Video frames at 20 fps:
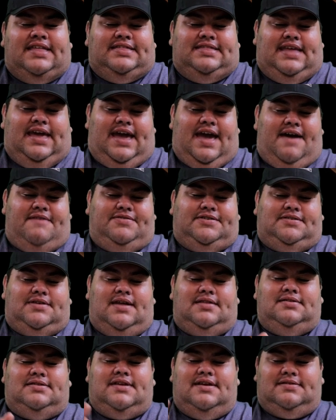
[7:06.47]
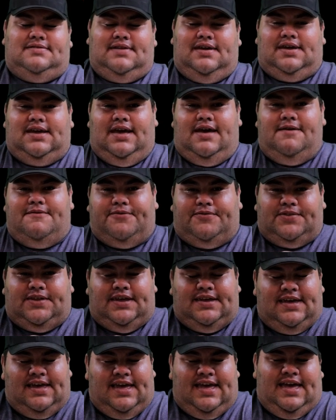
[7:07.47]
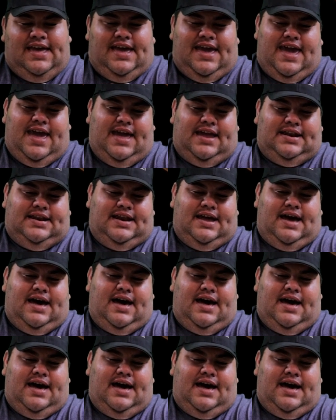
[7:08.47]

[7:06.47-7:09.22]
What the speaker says: They have sent us a gift. And